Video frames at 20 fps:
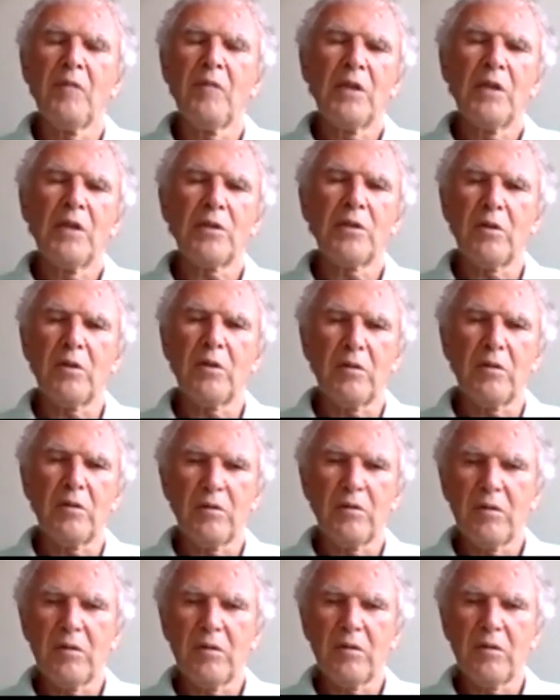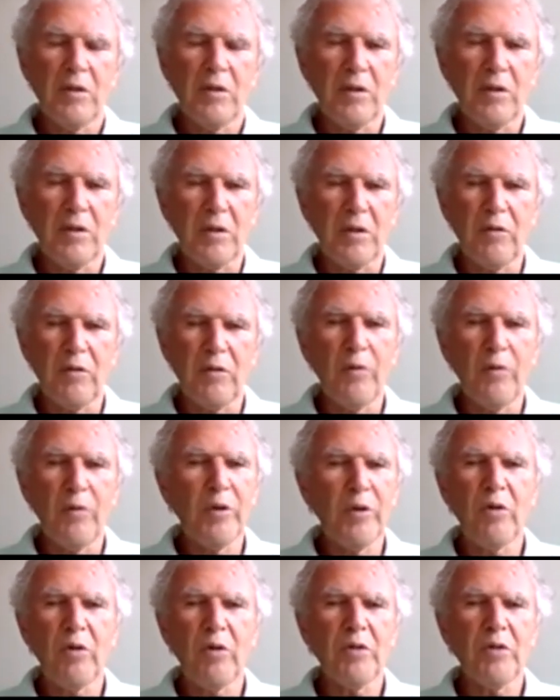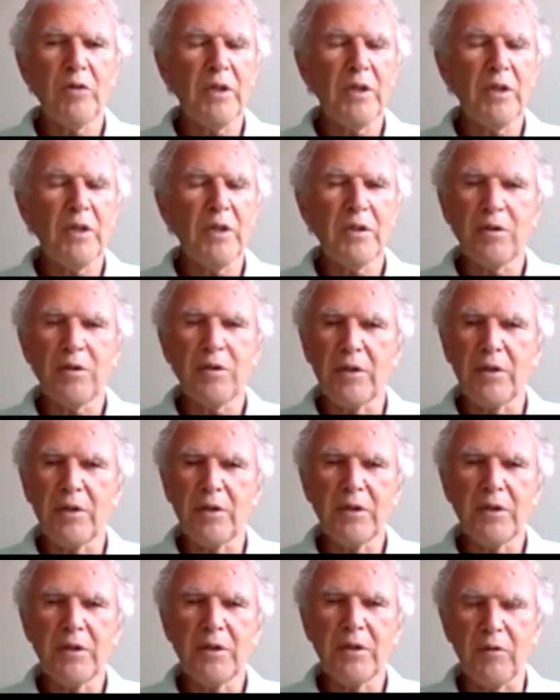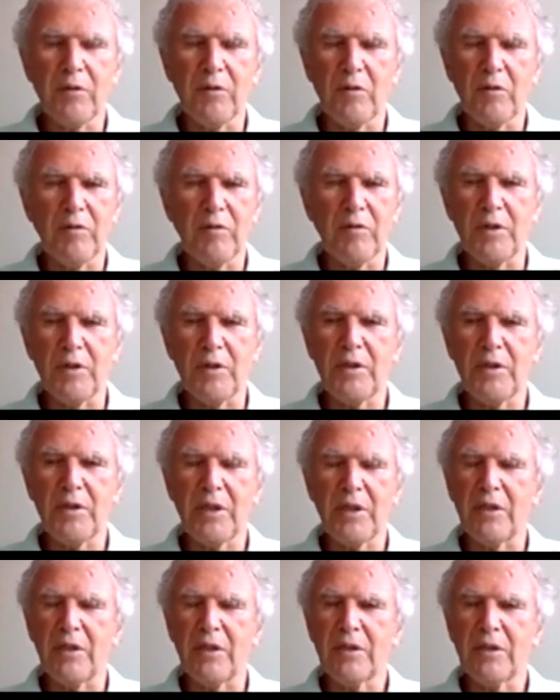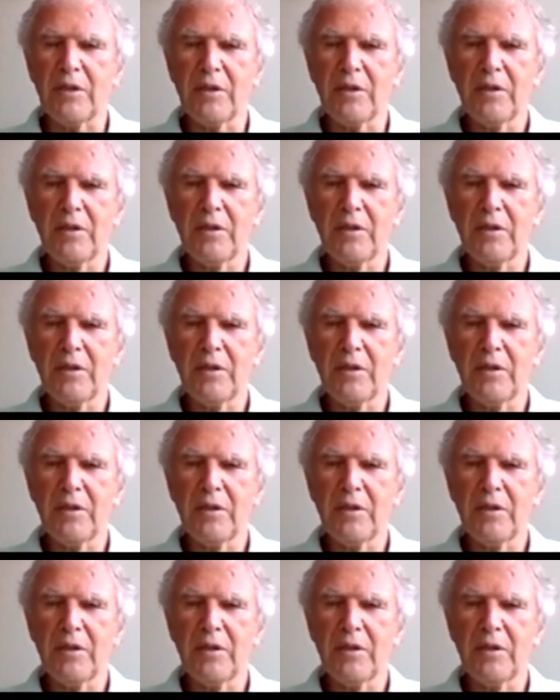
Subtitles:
So therefore, we know the answer is for this case.